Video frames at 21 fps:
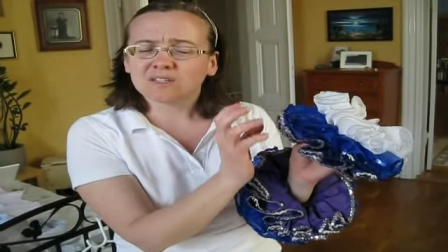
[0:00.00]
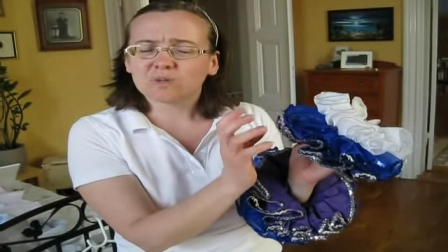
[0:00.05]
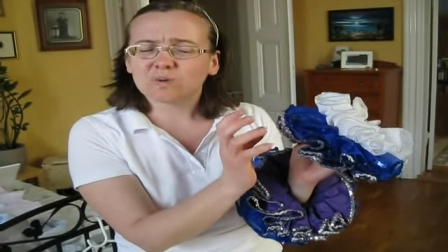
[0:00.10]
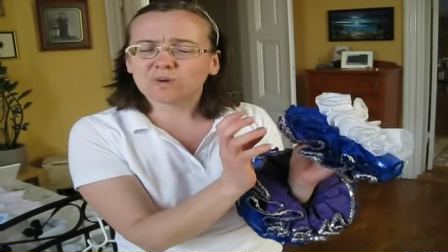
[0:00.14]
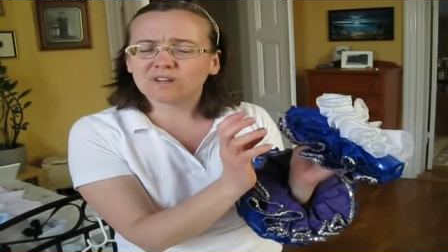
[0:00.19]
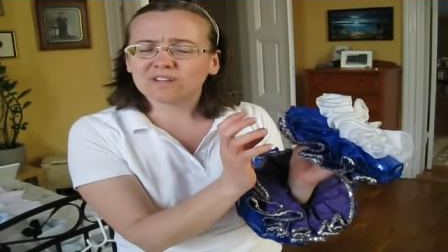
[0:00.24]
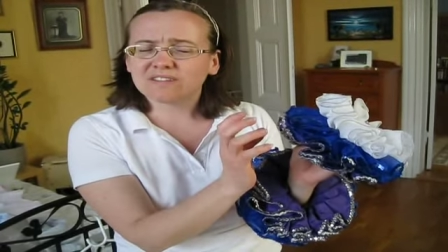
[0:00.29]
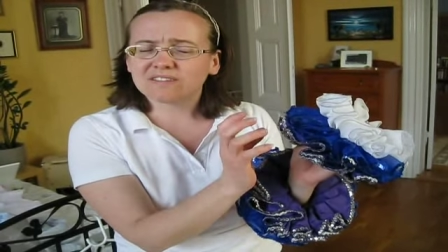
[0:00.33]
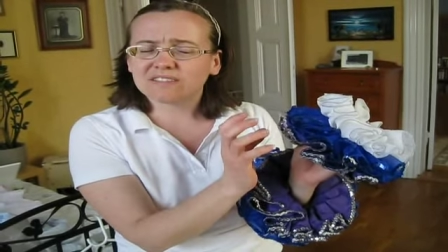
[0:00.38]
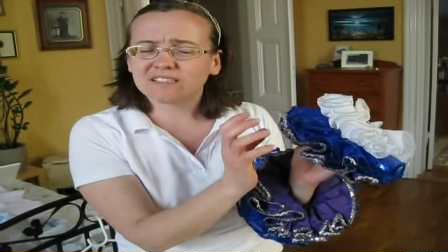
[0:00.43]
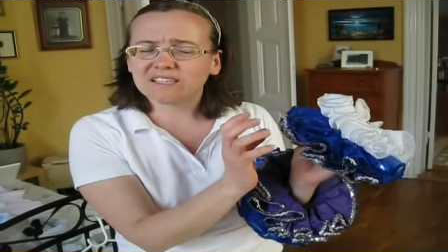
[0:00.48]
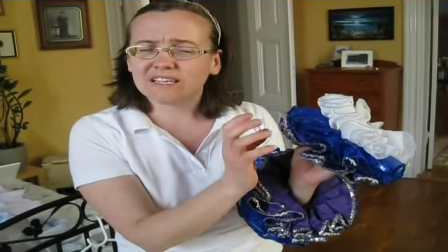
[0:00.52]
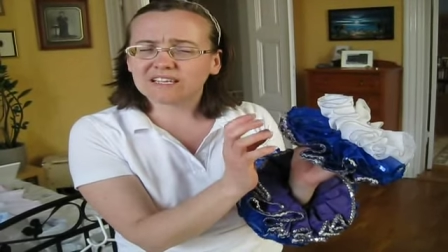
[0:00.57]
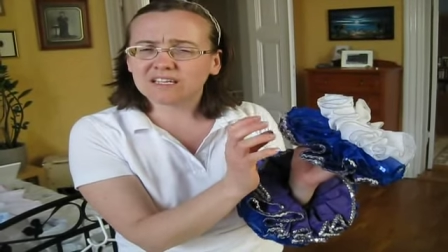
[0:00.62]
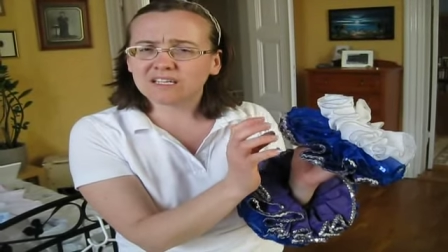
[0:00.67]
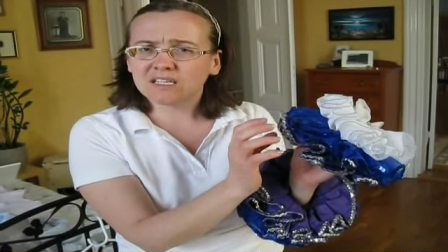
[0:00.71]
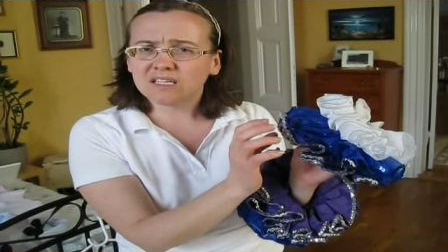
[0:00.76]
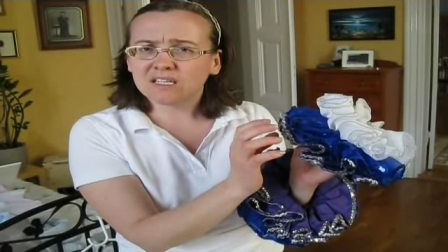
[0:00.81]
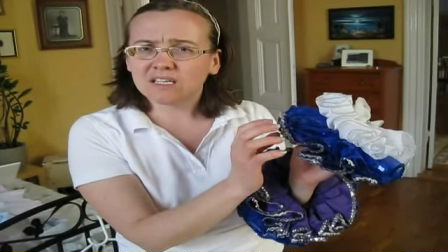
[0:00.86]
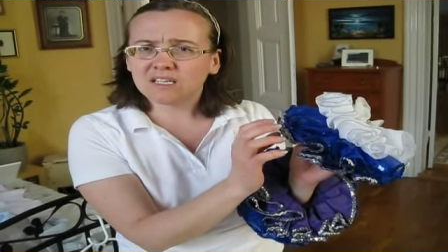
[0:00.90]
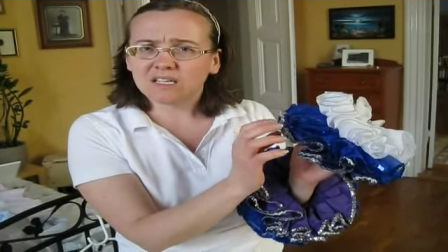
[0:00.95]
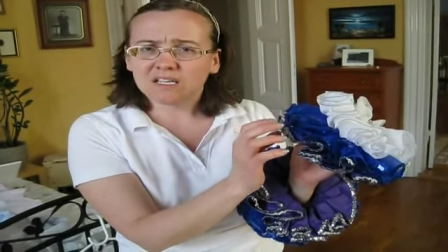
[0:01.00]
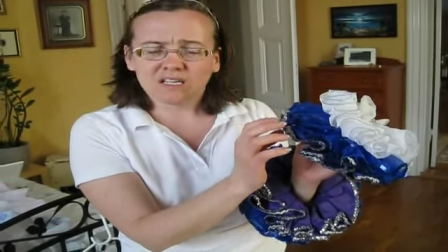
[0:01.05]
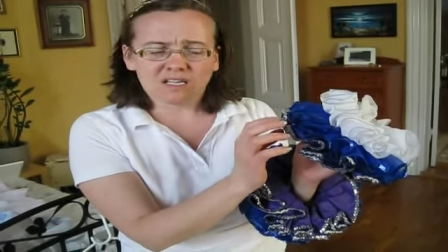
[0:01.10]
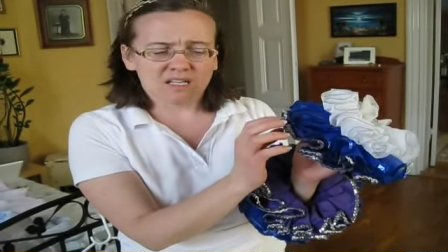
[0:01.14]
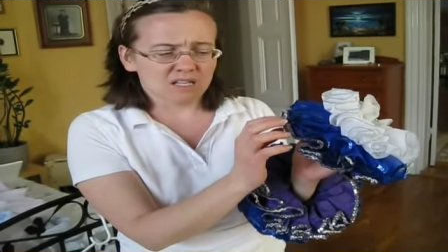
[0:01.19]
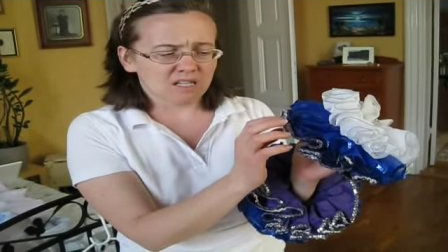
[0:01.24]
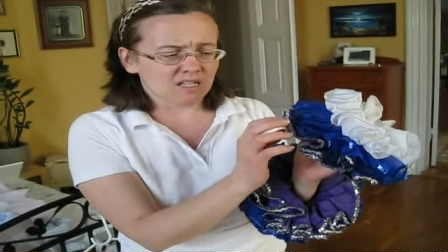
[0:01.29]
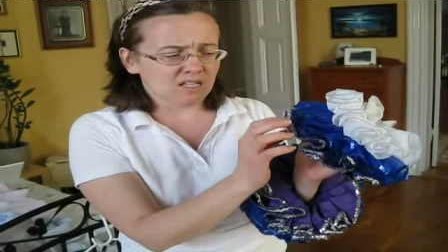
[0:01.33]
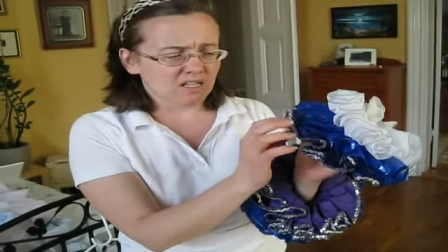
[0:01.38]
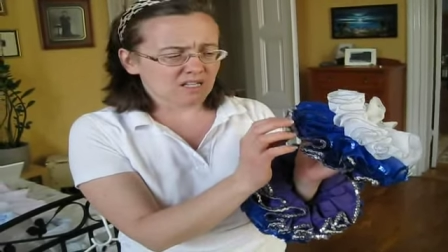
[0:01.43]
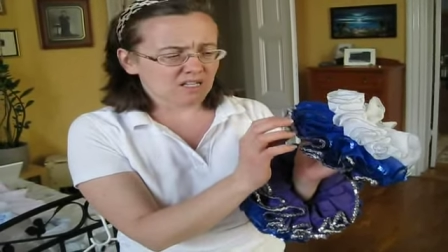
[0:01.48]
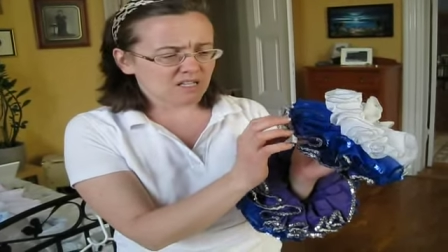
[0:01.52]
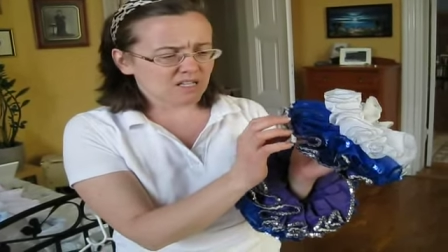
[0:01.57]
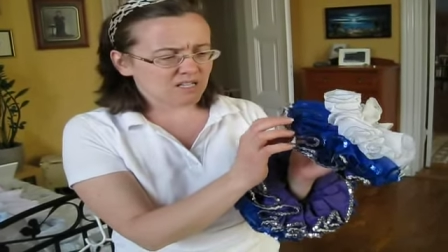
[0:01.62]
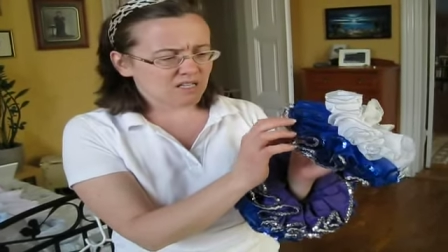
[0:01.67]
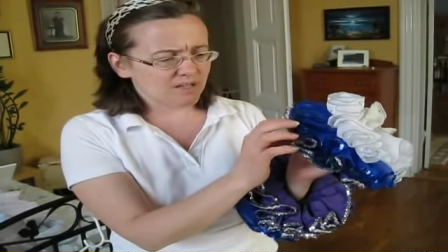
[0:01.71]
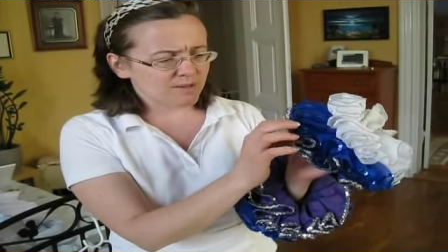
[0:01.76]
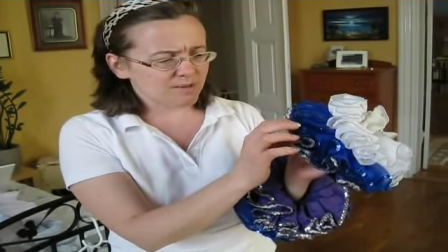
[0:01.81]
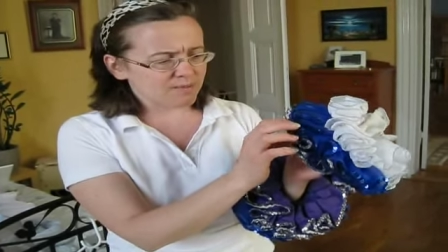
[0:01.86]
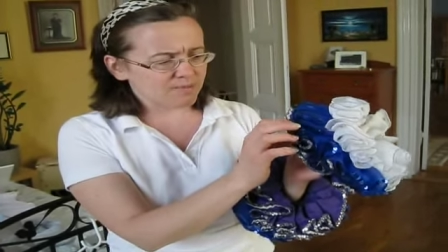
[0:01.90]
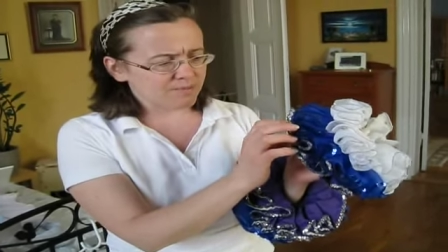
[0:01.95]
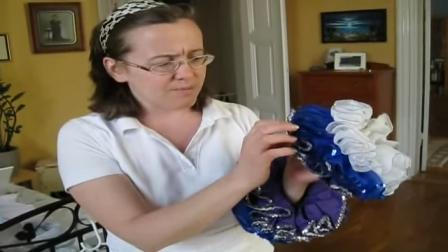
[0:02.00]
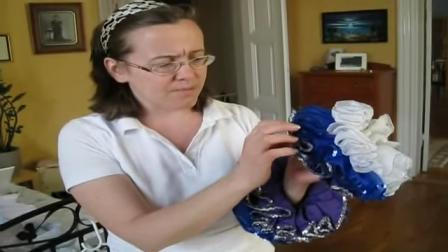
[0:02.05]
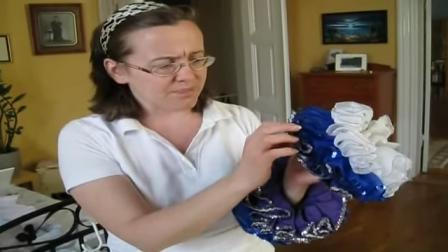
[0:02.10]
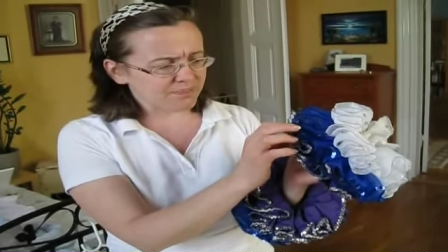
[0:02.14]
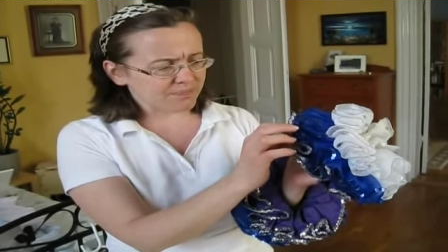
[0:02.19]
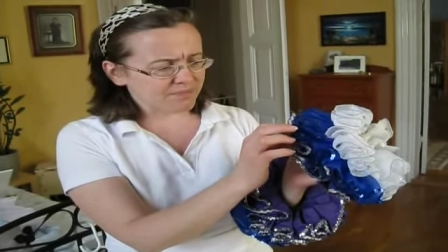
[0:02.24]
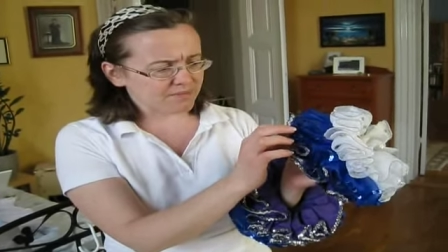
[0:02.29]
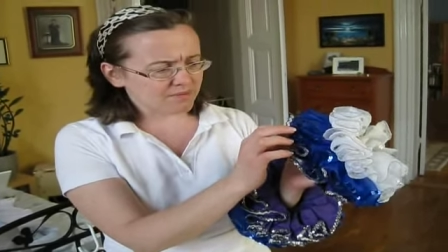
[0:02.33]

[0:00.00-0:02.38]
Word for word: quality. I see. Um,